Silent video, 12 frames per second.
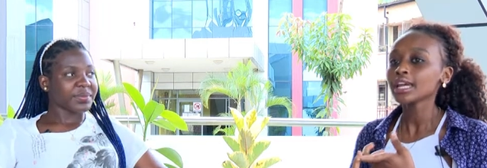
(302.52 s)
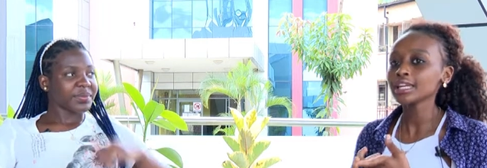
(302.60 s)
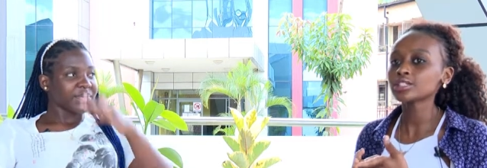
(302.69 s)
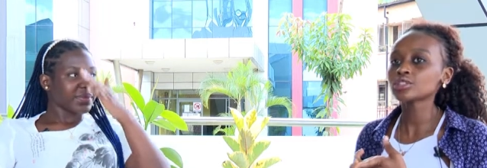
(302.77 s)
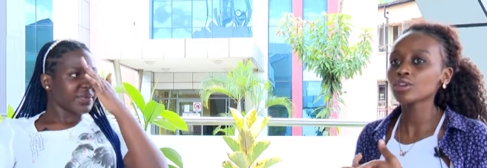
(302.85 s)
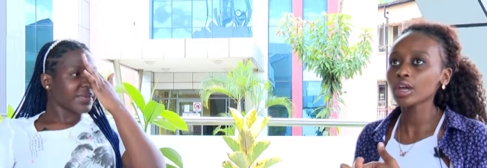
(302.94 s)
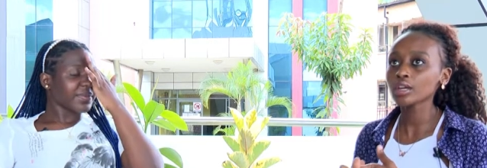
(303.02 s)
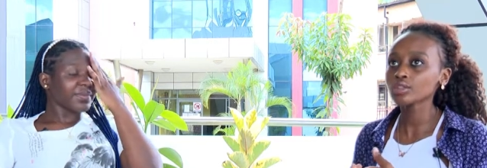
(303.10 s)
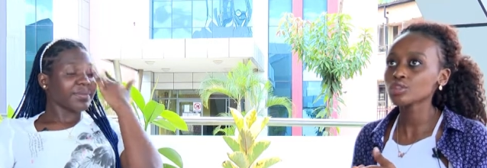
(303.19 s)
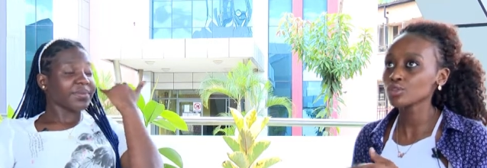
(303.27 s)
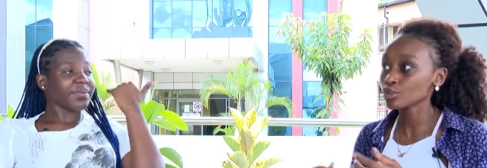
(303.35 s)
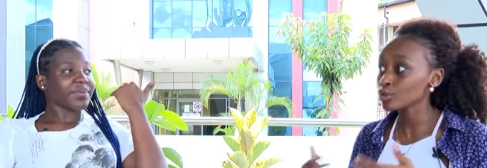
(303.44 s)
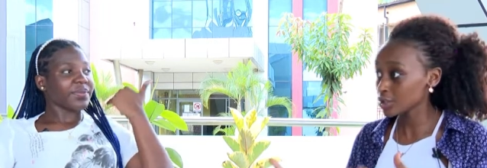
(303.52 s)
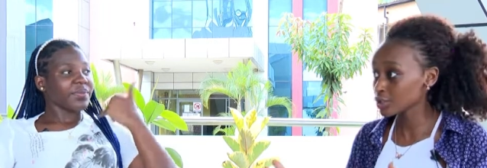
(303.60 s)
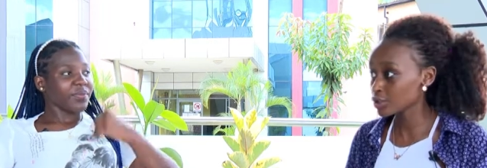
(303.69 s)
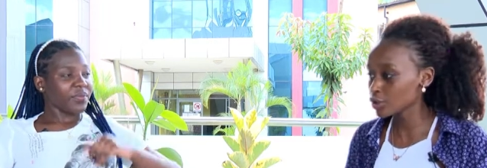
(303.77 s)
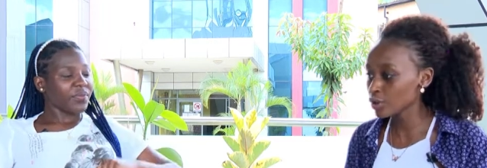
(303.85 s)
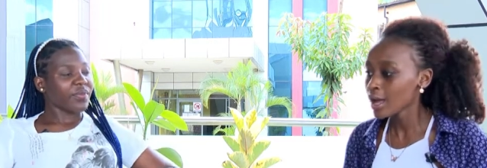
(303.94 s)
Speaker 1: it's going to do
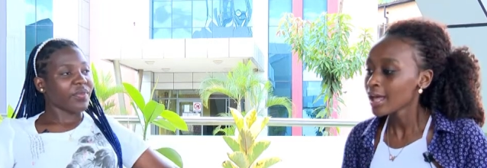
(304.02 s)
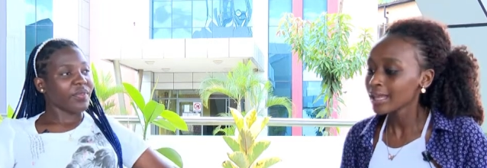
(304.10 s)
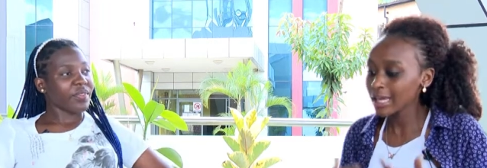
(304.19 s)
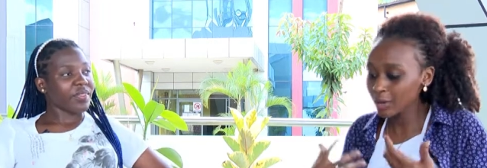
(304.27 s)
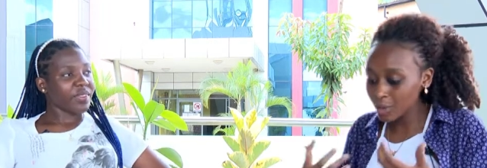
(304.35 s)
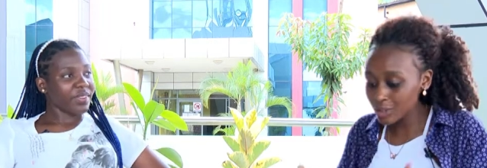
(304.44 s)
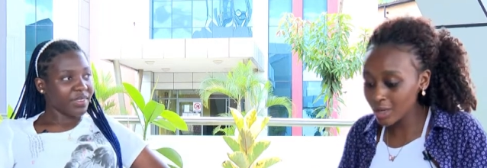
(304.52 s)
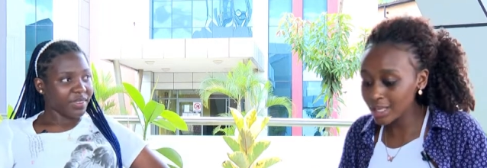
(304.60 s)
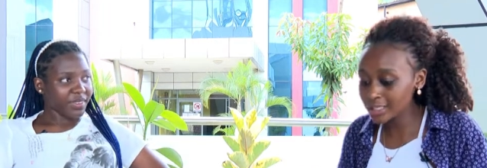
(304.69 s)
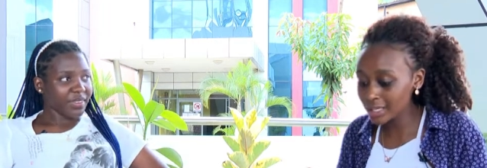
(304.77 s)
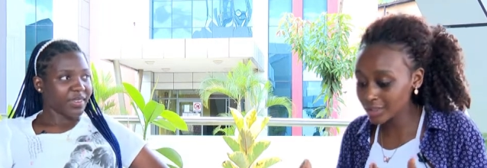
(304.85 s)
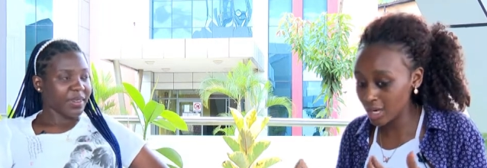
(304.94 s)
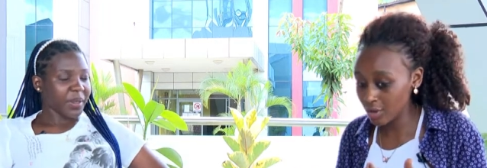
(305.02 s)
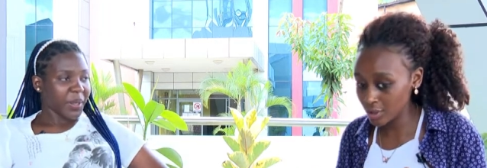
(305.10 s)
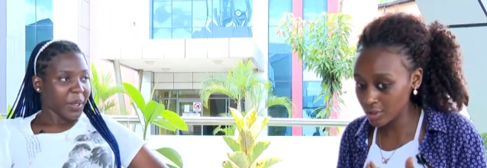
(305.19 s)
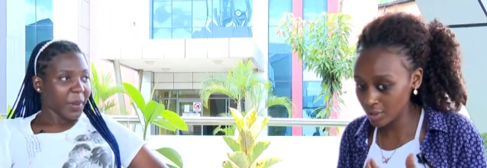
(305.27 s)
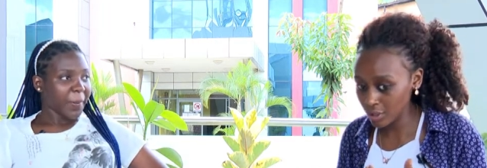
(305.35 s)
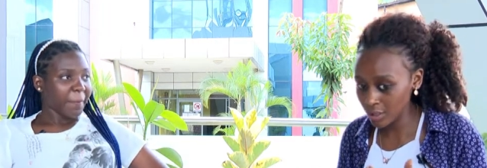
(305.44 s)
this to you. Like once you attach a
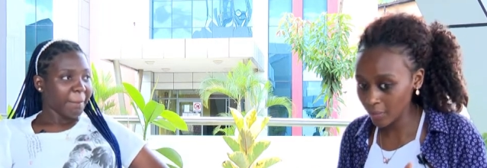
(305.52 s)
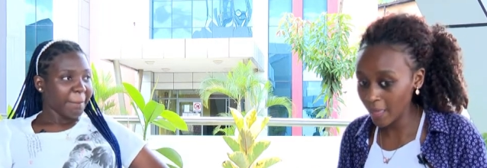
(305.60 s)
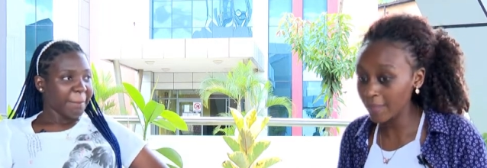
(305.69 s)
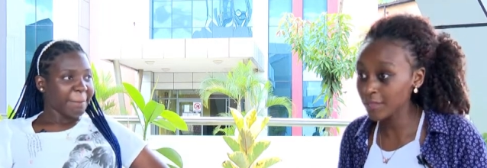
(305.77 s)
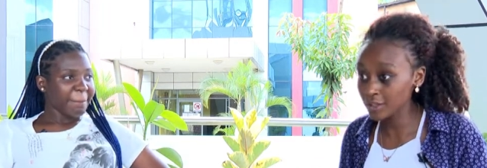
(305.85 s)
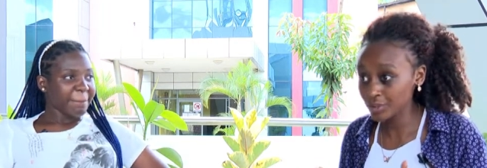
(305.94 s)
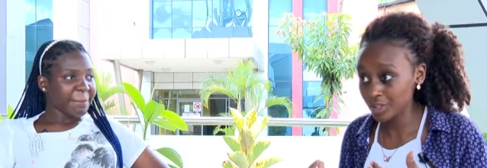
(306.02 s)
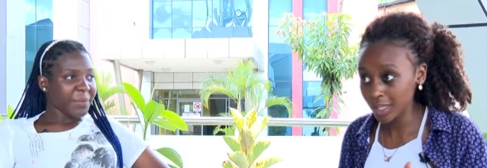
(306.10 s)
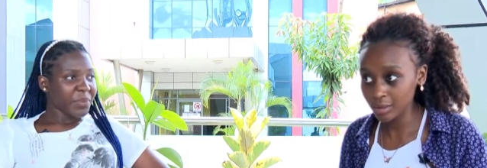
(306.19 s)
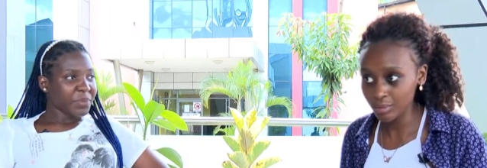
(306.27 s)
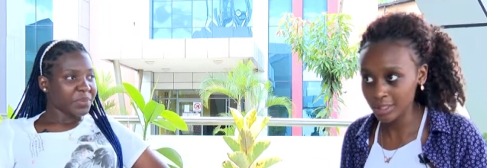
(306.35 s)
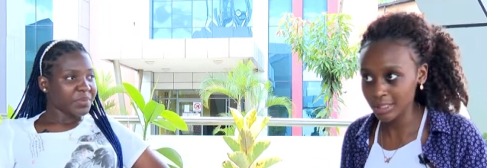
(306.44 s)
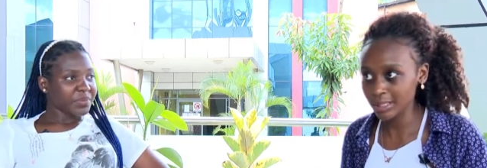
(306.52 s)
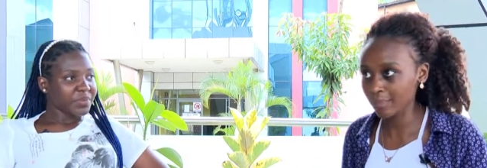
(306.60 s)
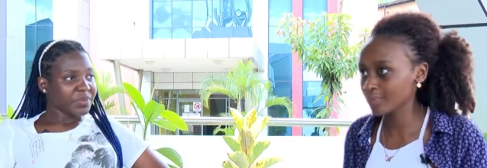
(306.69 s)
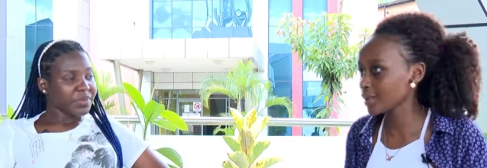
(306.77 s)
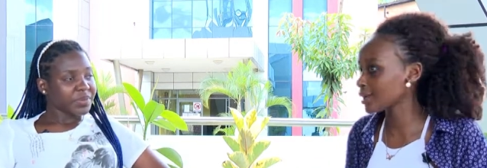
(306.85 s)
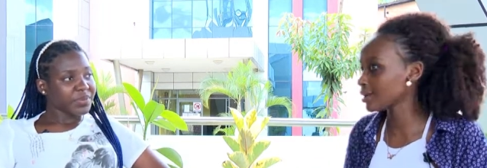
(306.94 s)
reason and this child messes
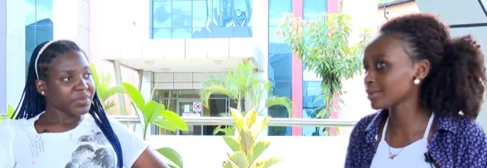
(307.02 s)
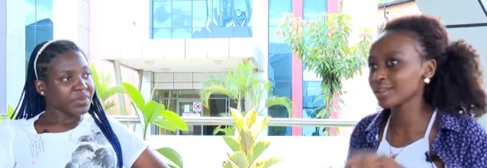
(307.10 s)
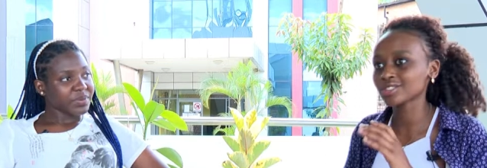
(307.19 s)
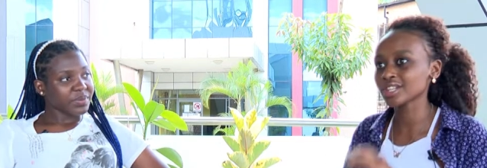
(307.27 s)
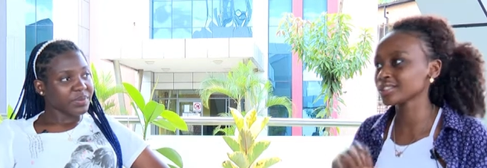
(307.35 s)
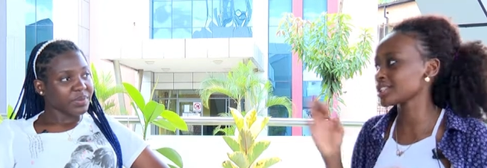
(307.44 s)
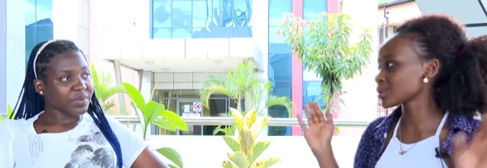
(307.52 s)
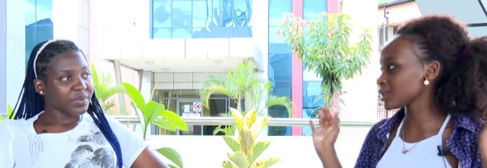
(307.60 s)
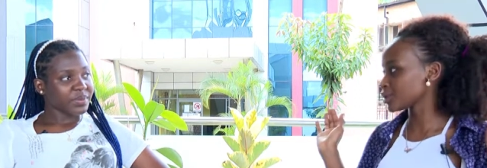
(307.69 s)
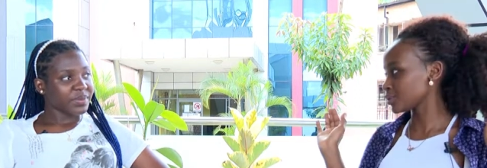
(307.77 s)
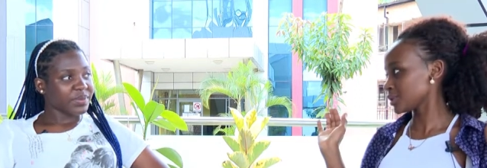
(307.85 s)
up, then the child just wanted to